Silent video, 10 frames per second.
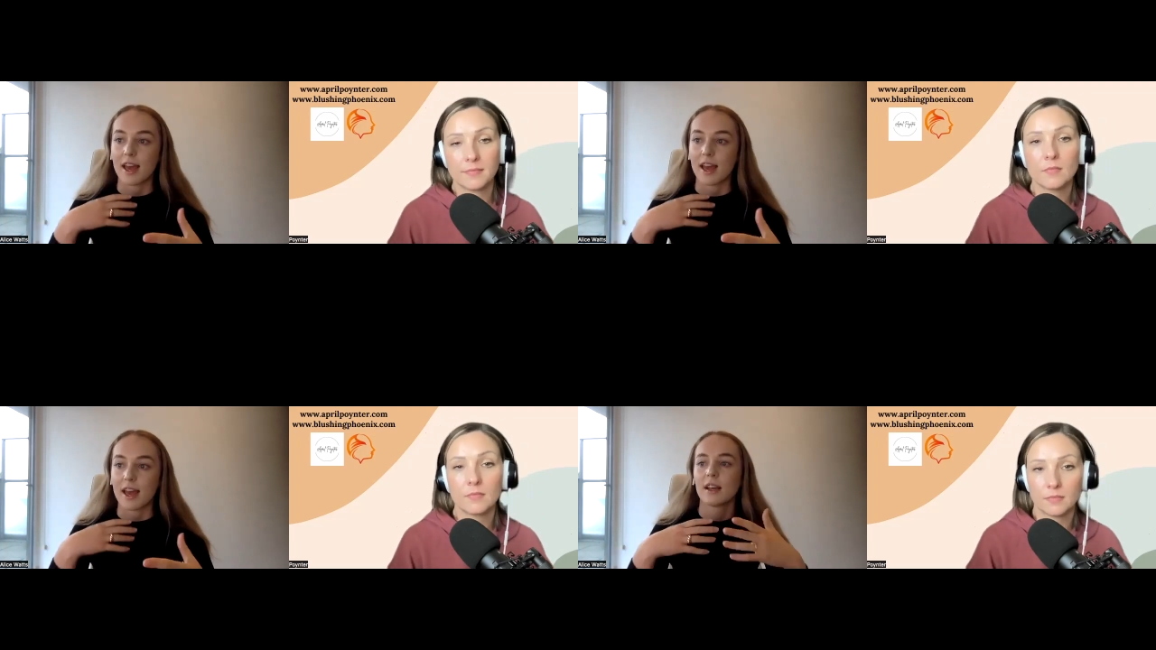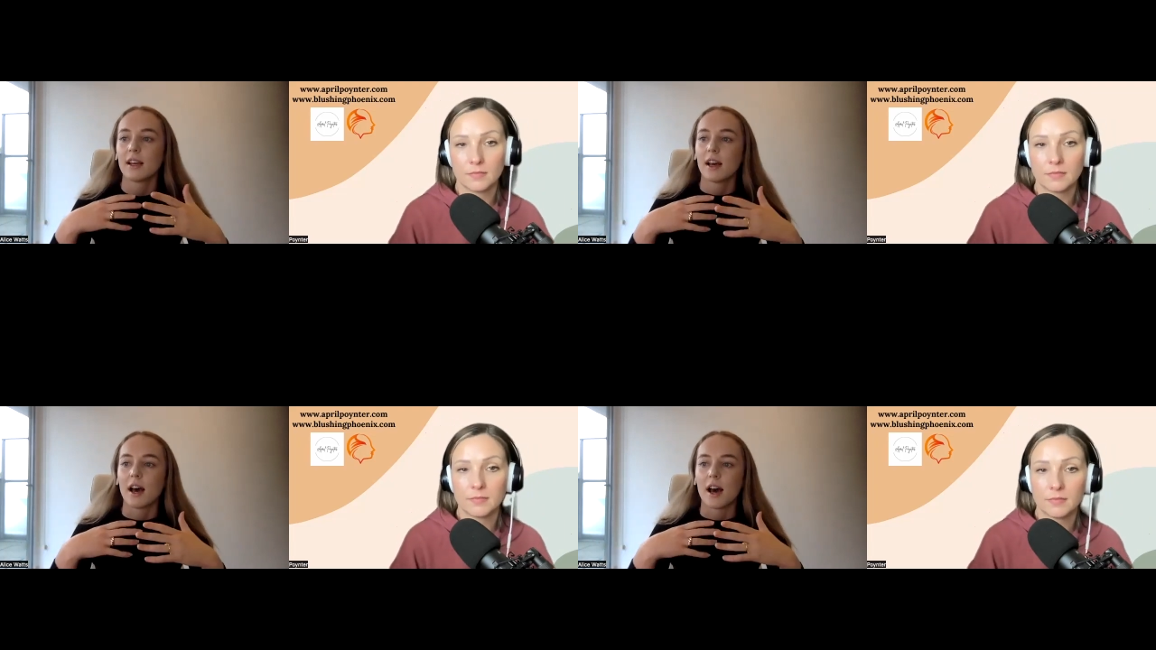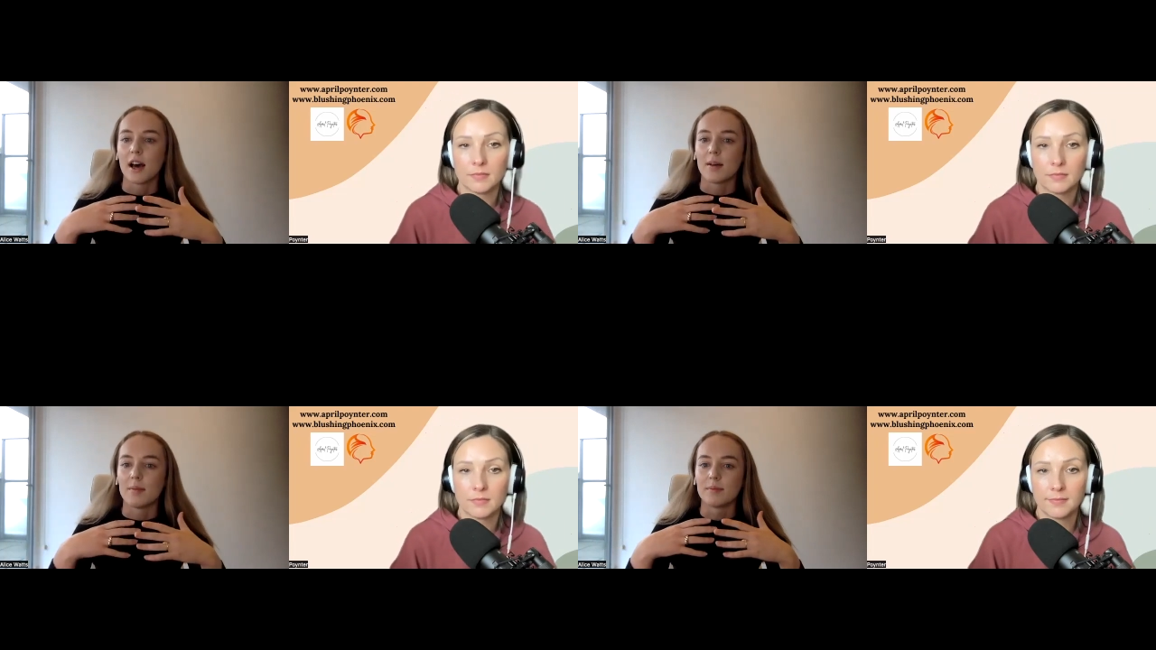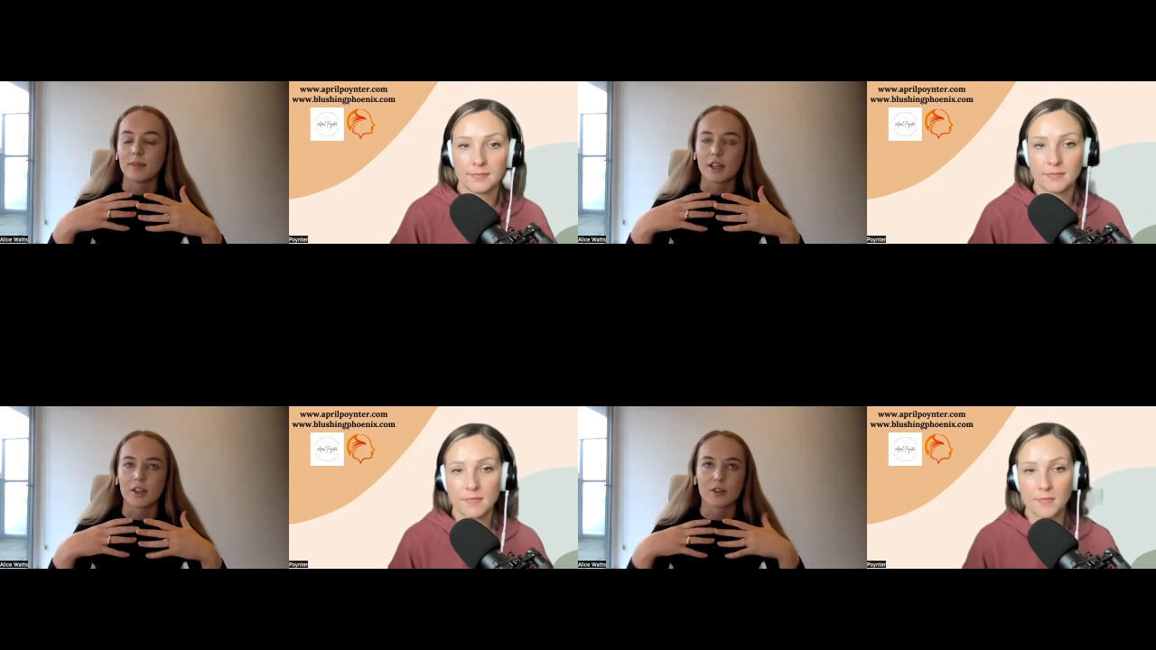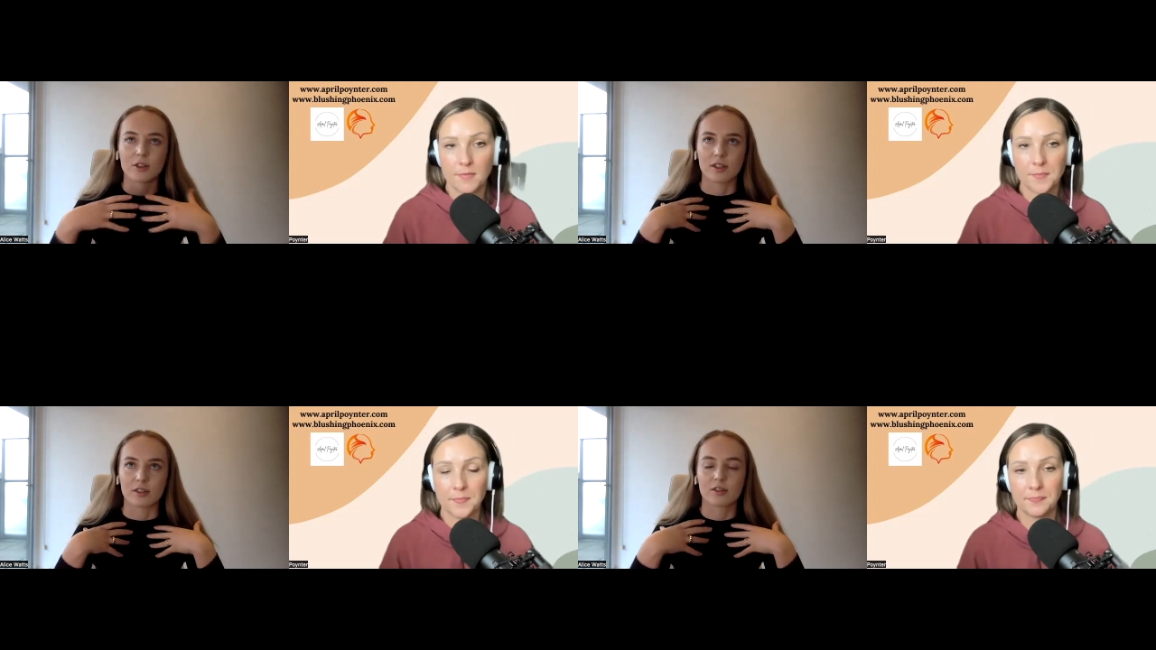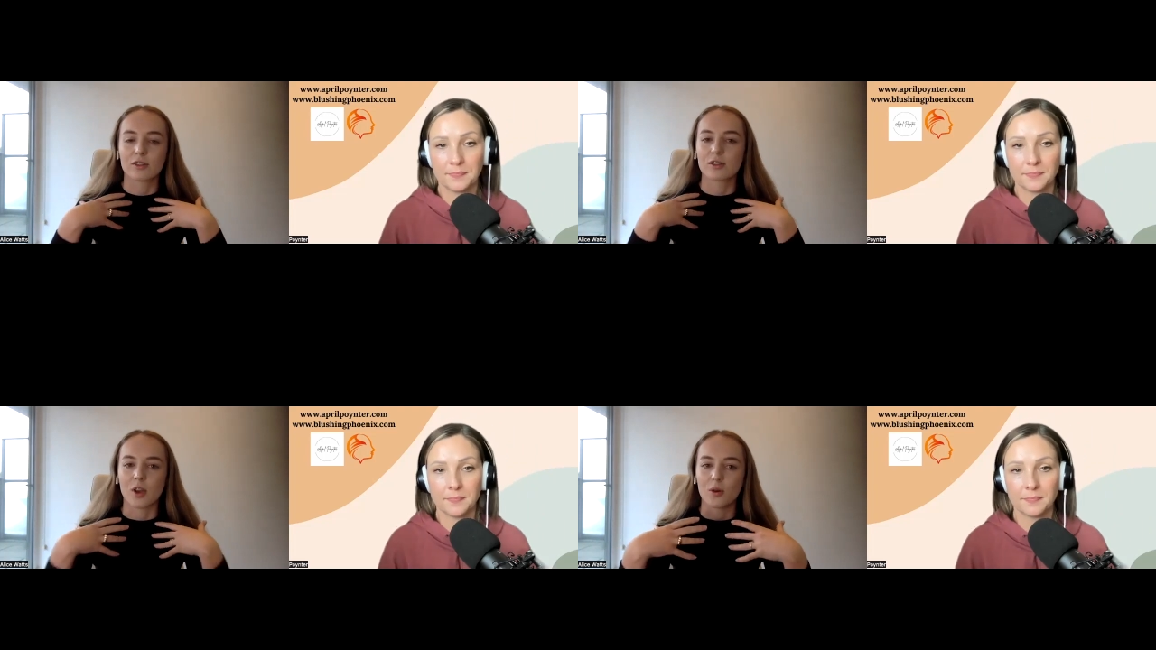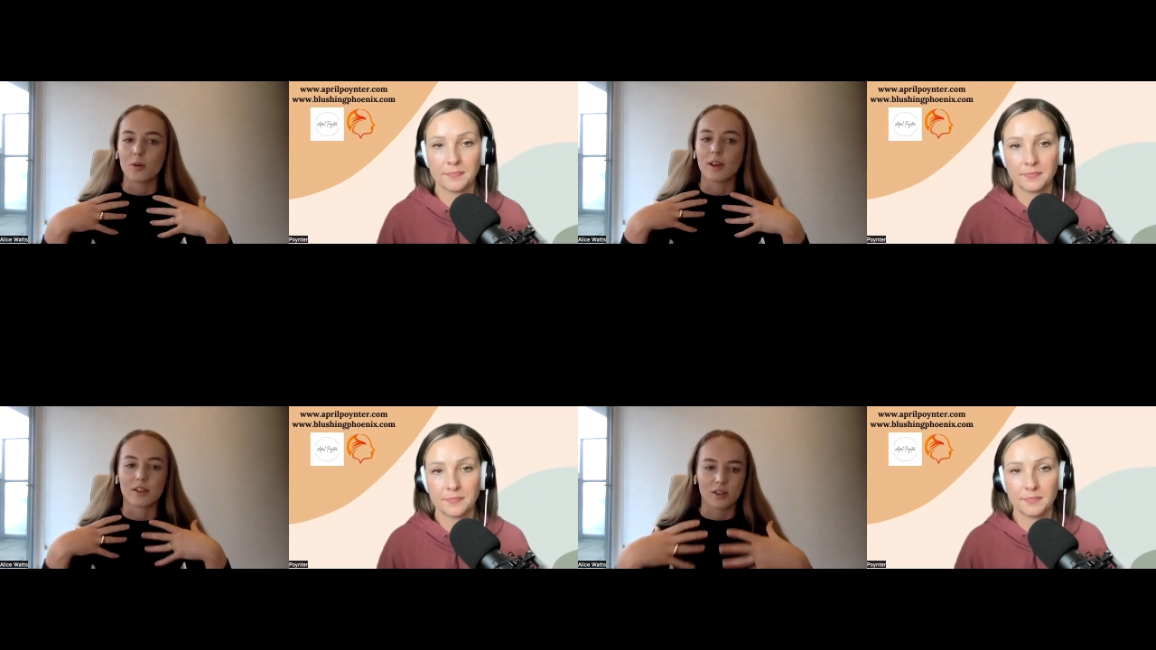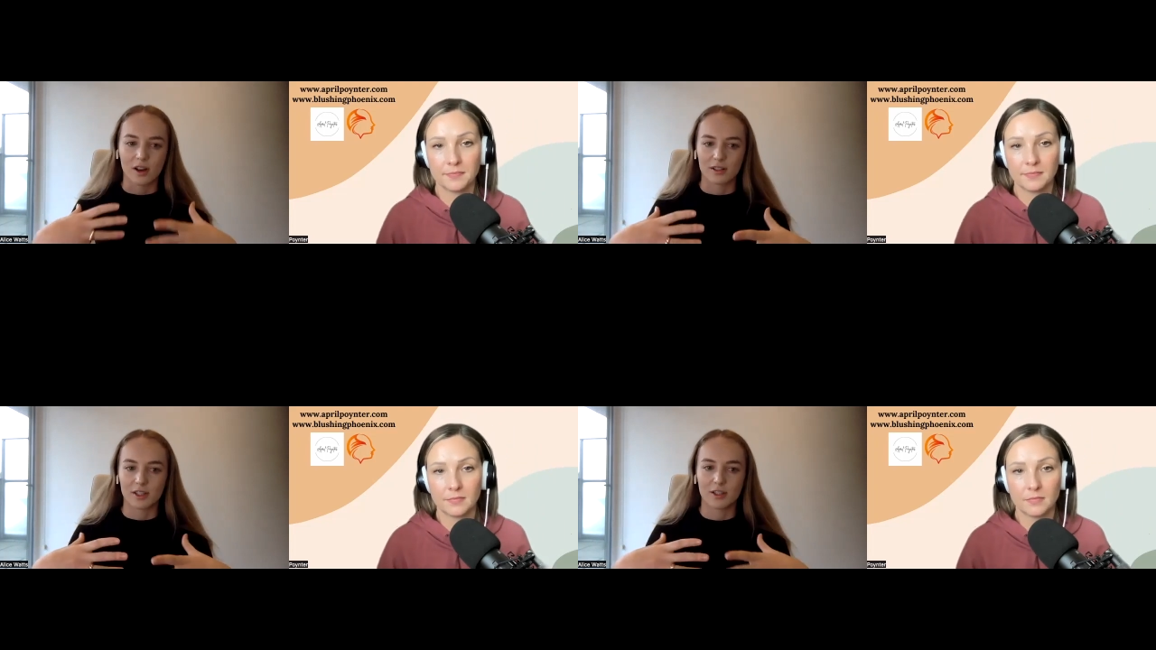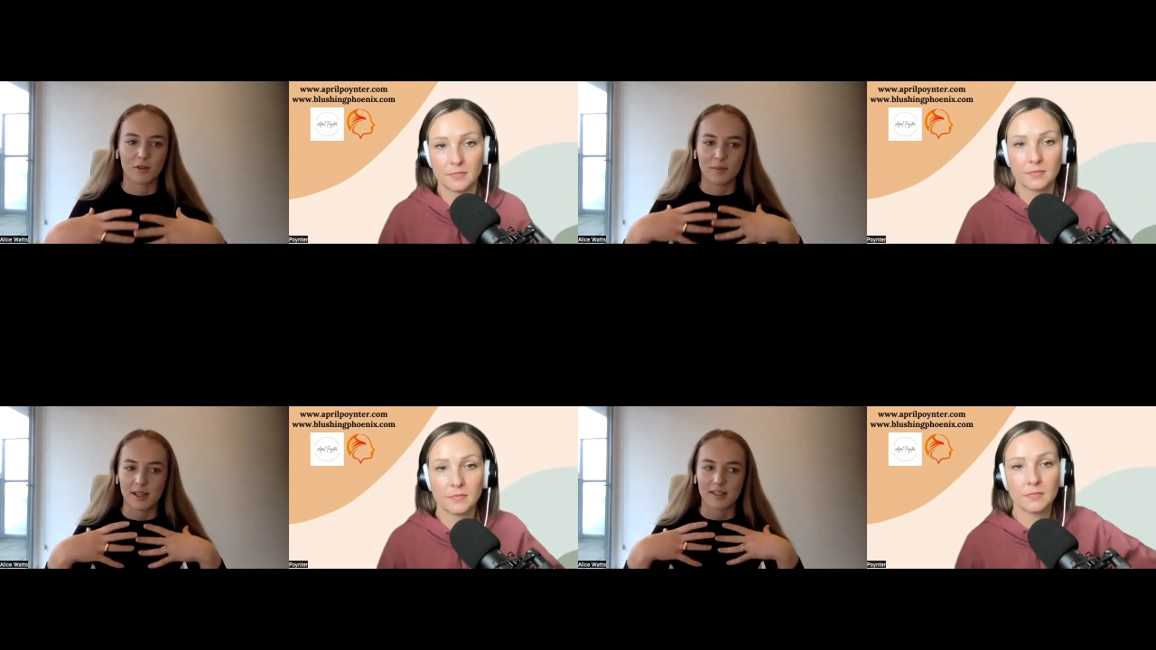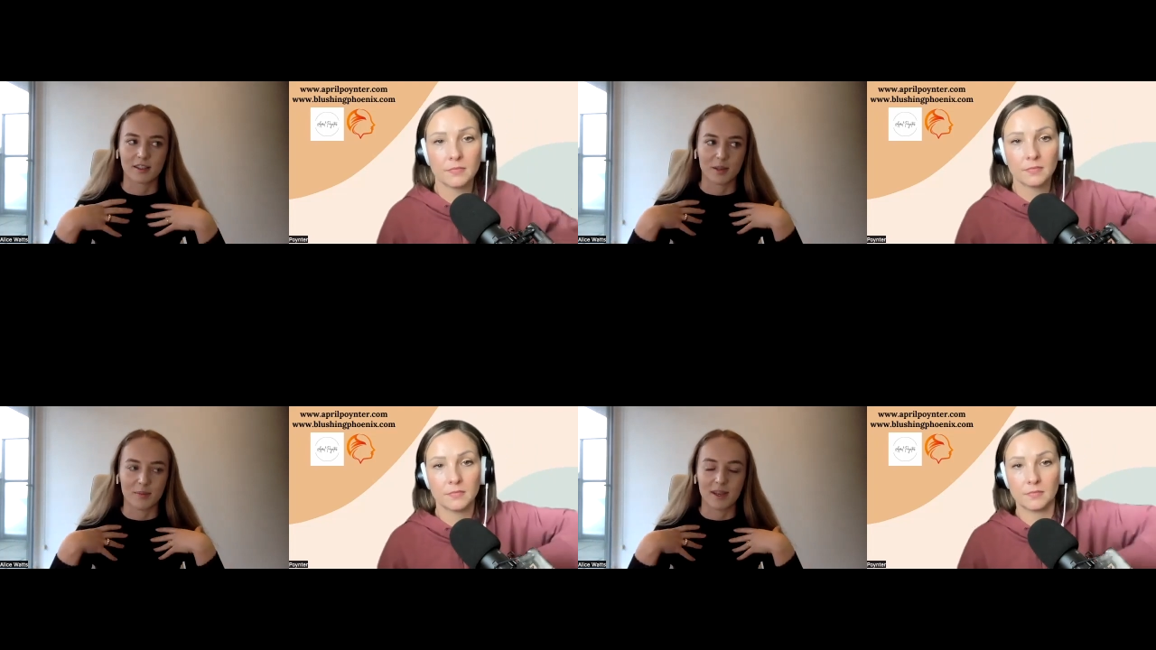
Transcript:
Speaker 1: and, um, like you're just so exhausted from basically